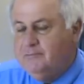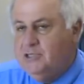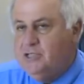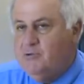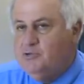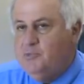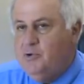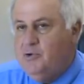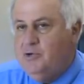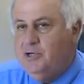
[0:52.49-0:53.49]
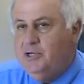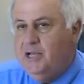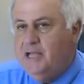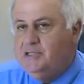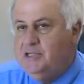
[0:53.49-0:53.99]
Because I was born in
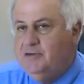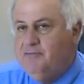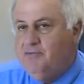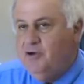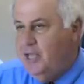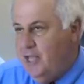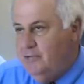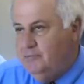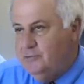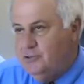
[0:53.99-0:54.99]
1948,